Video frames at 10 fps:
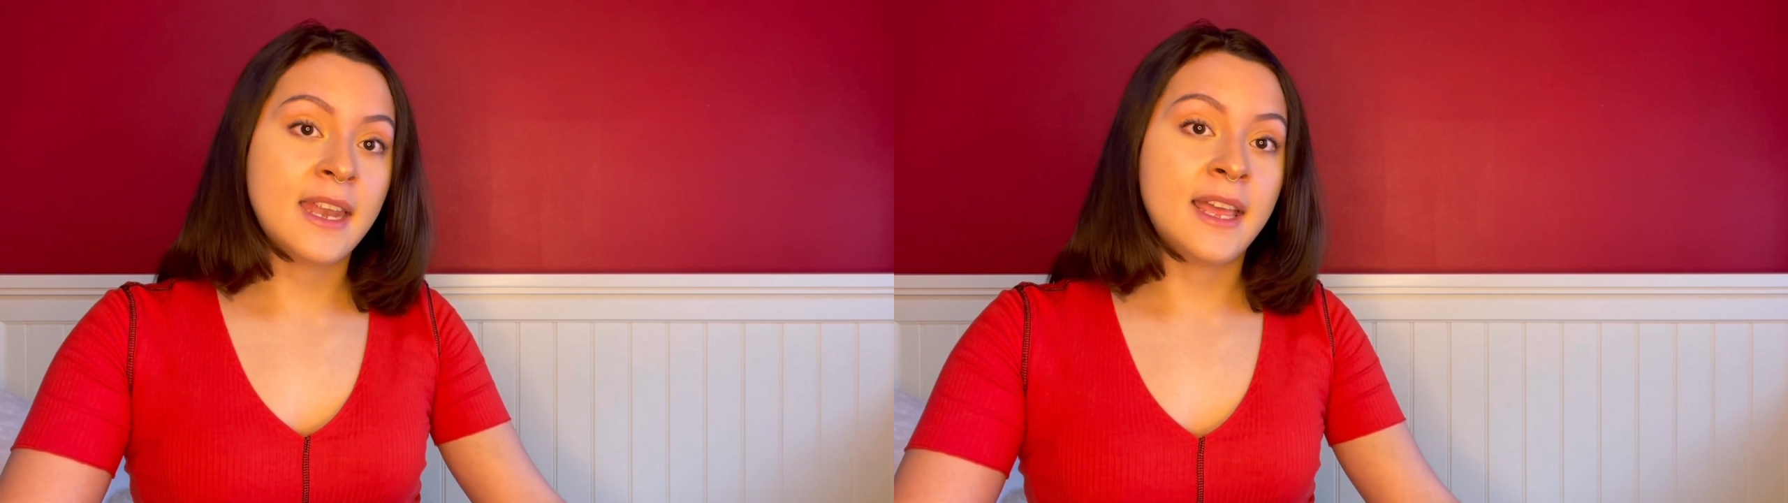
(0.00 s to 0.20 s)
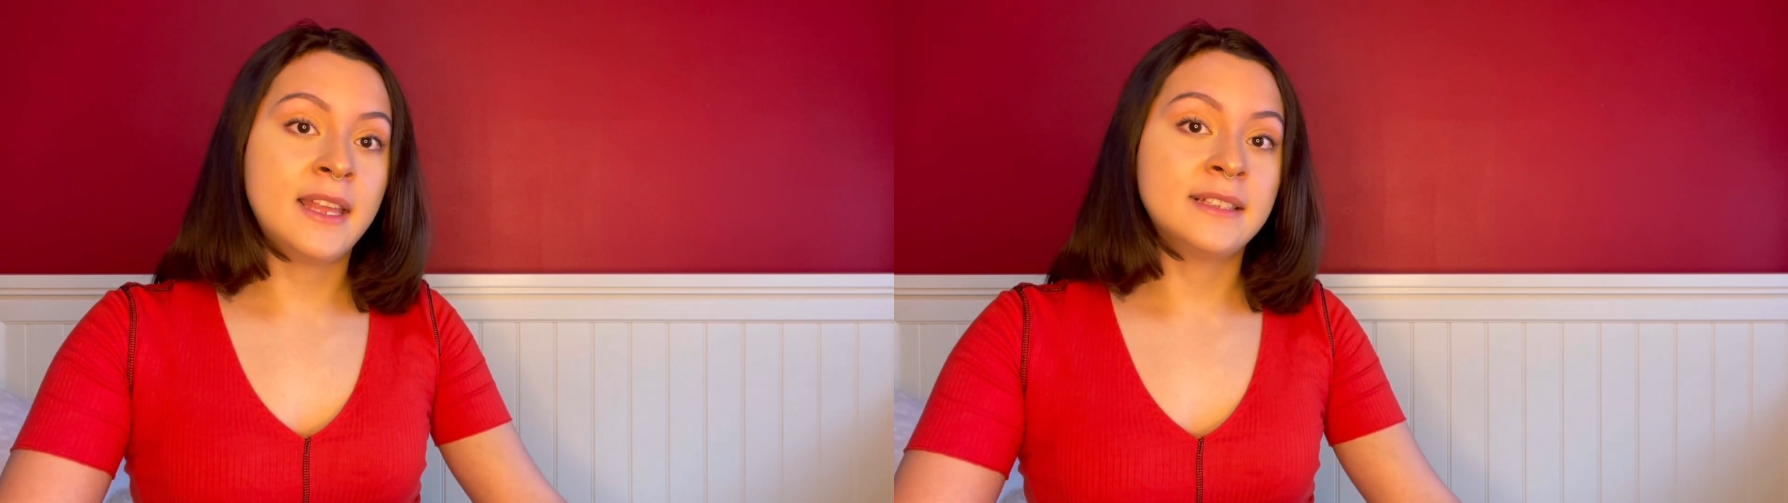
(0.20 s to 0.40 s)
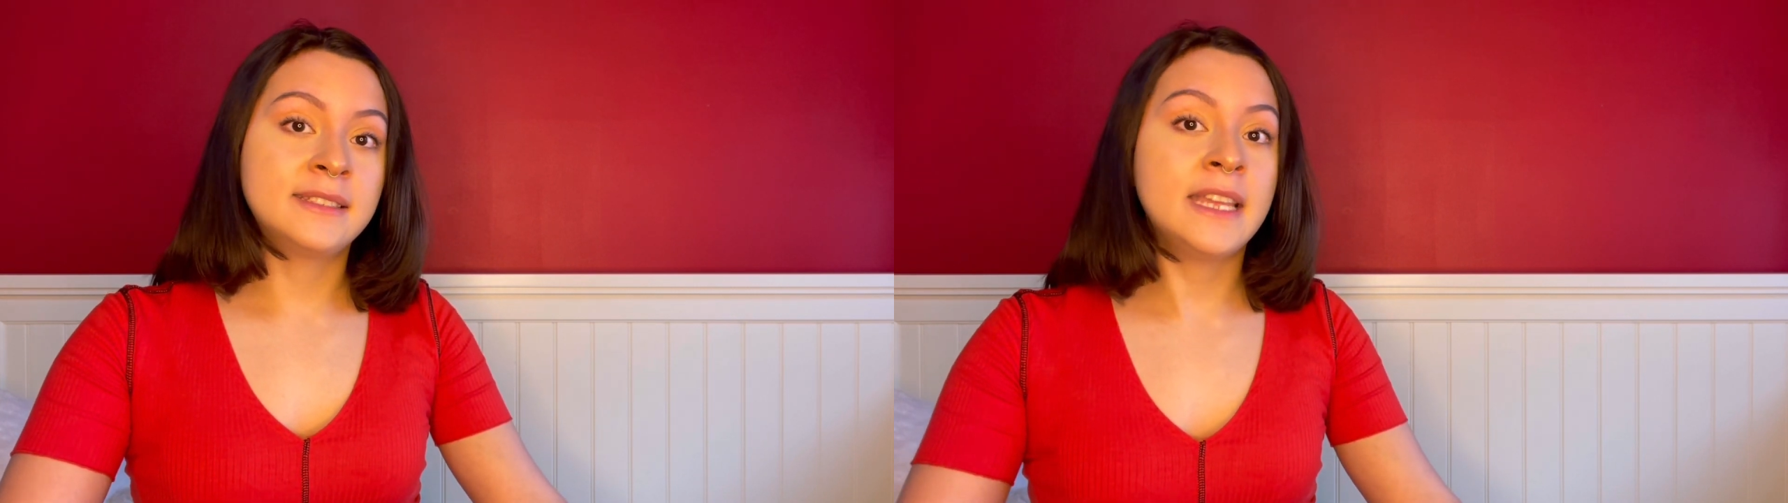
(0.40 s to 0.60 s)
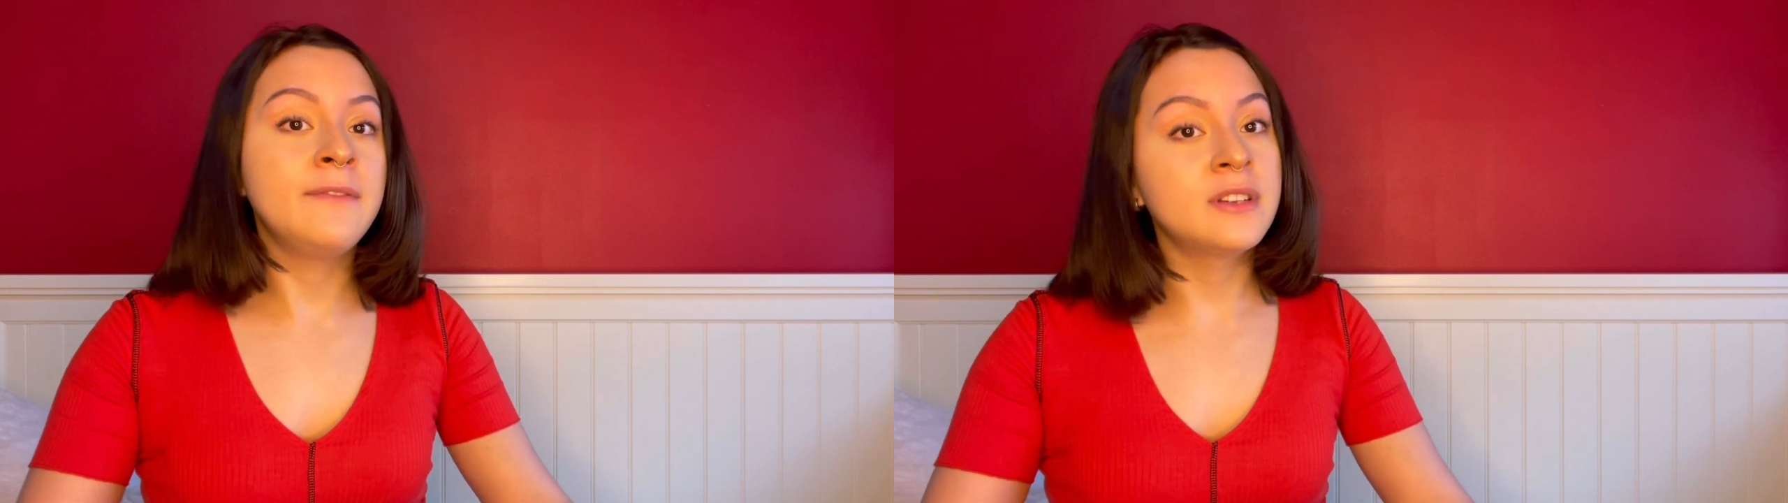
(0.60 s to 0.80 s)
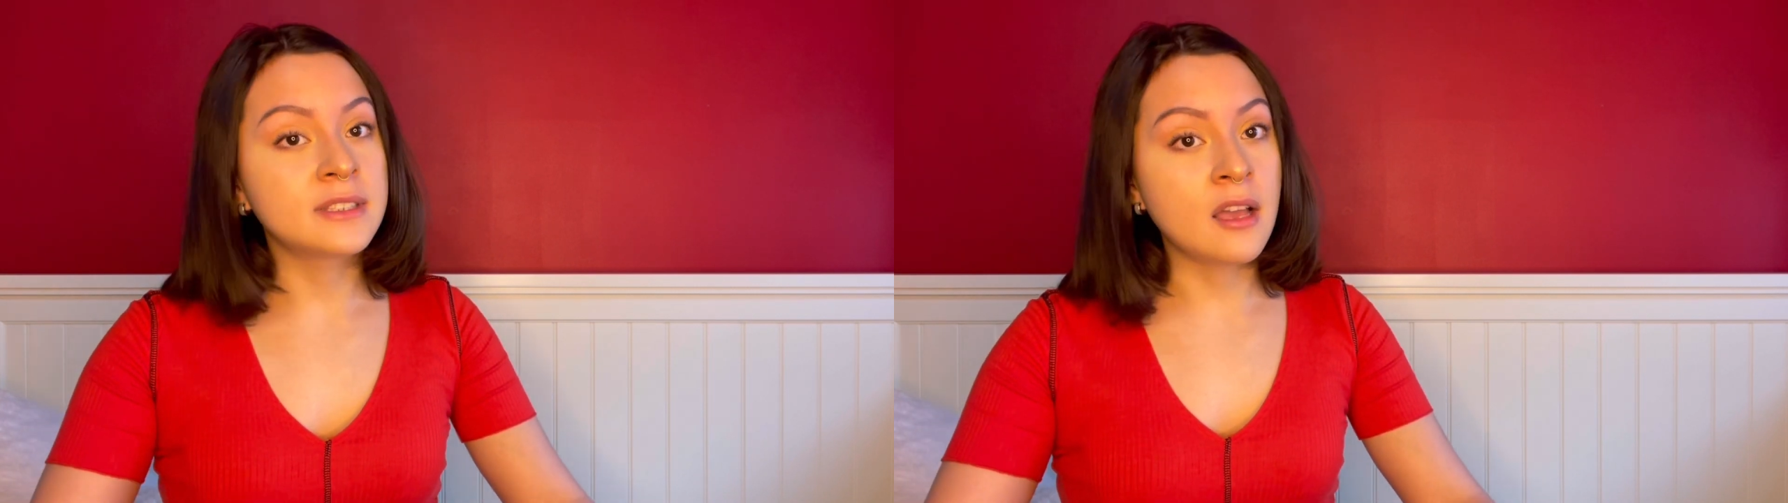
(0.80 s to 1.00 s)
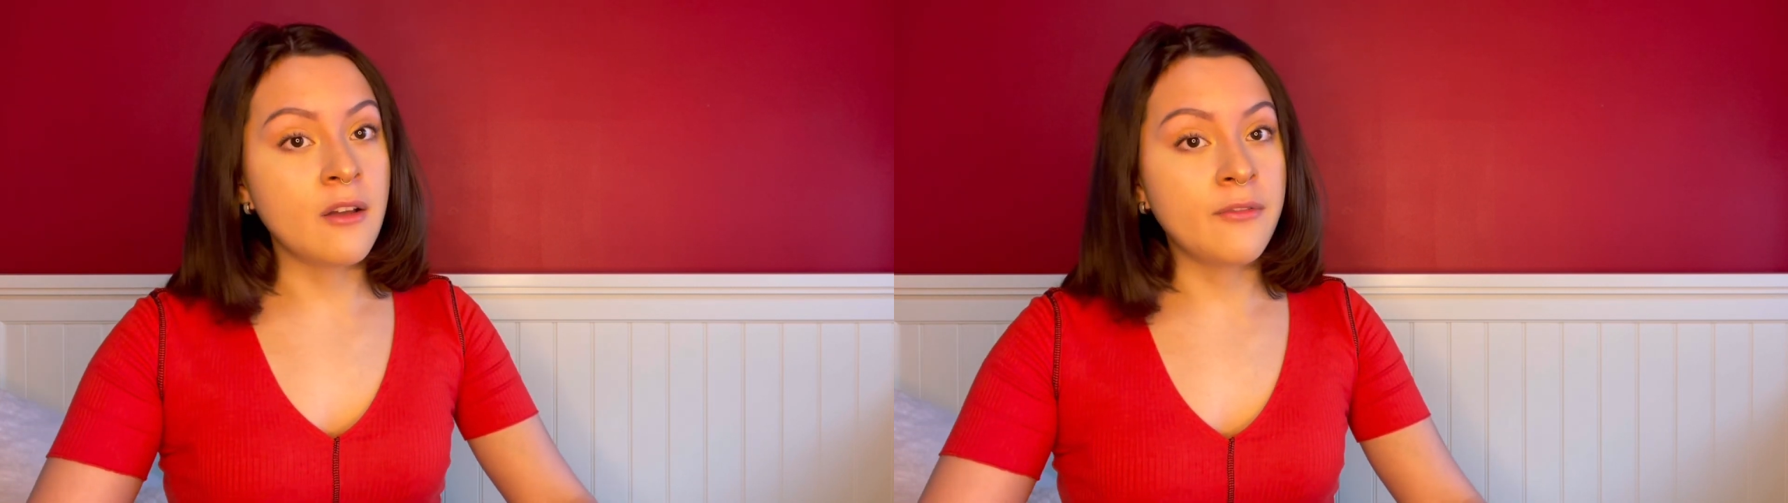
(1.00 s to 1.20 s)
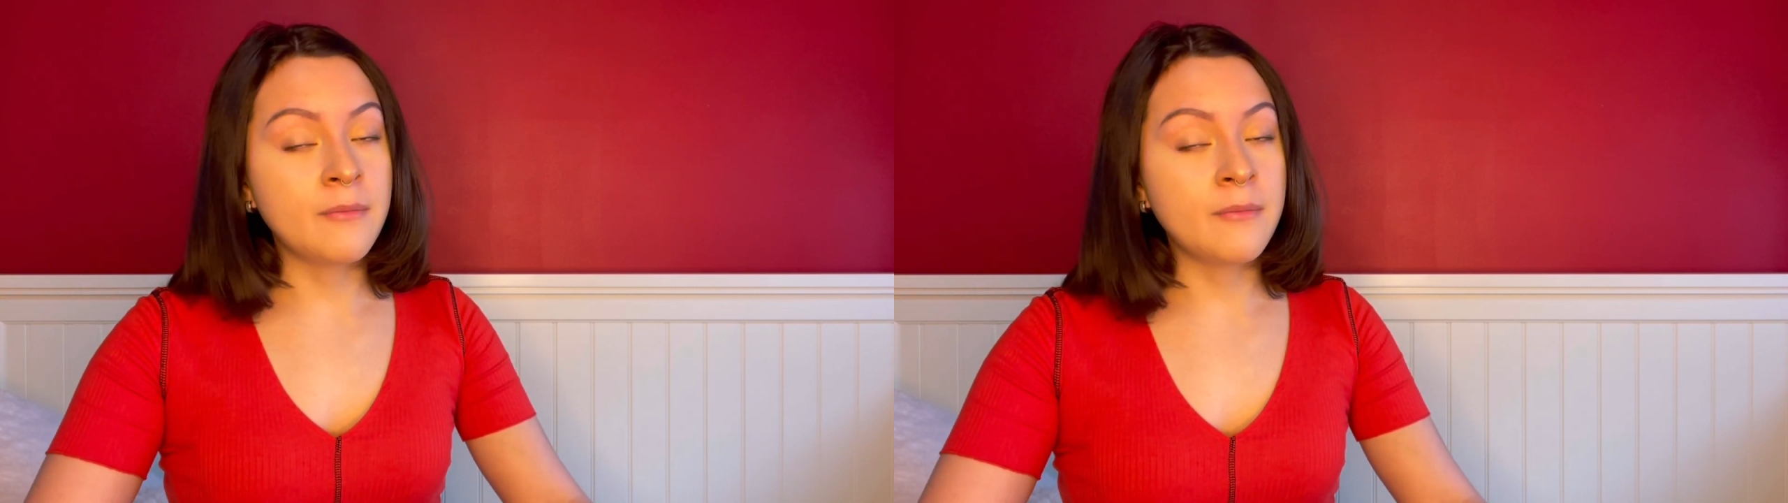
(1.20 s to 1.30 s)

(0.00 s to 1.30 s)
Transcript: and save yourself